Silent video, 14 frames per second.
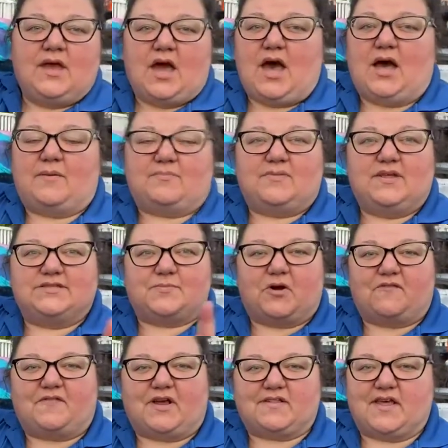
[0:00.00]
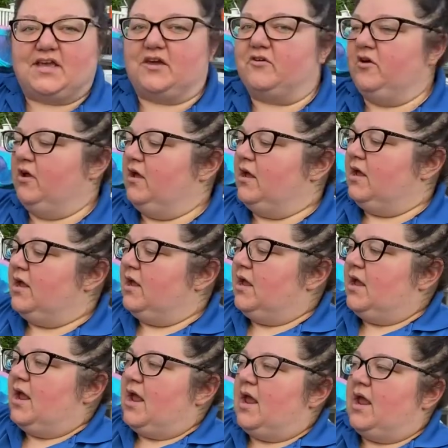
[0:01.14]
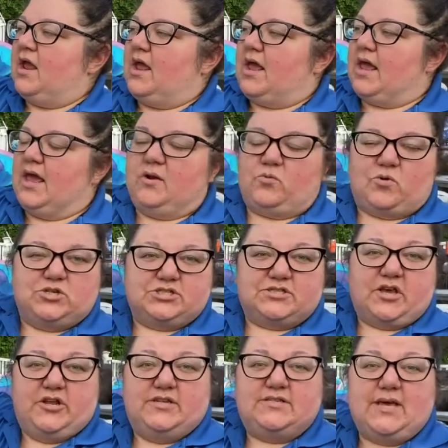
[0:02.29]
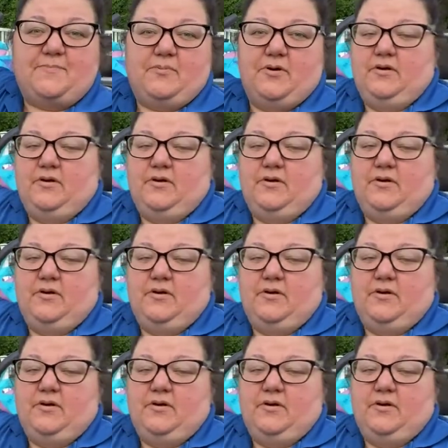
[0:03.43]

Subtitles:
That's perfect. Thank you. And we're just going to dip